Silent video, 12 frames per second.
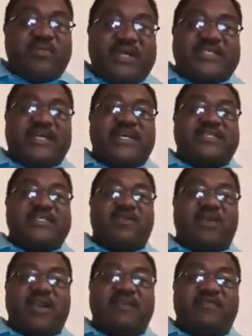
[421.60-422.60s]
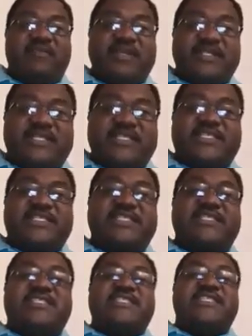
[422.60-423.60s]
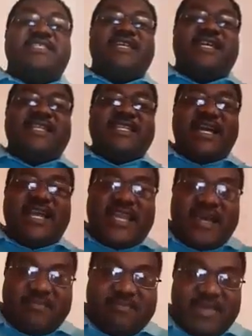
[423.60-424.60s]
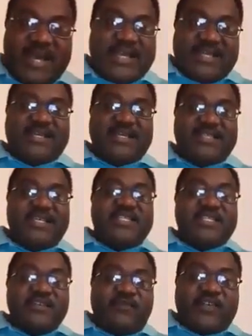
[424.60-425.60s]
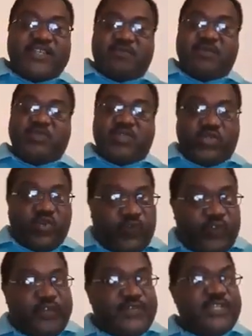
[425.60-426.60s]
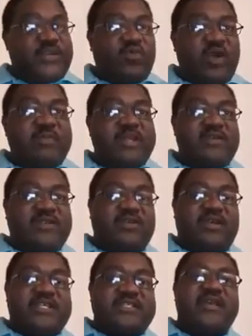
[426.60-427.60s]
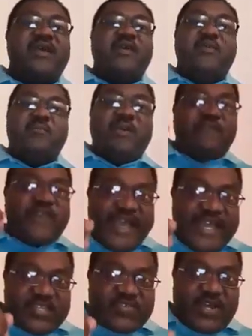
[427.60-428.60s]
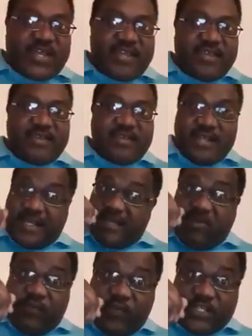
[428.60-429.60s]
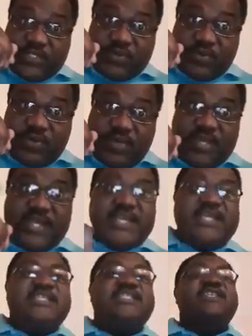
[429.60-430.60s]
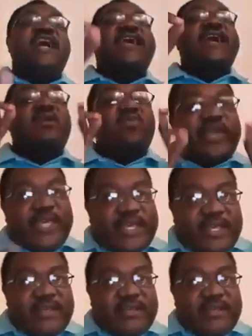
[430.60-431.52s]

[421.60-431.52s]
we must ask our government is shilienda lama, the difference between $250 and $1 million per fire truck, and there were 42, shayakwi.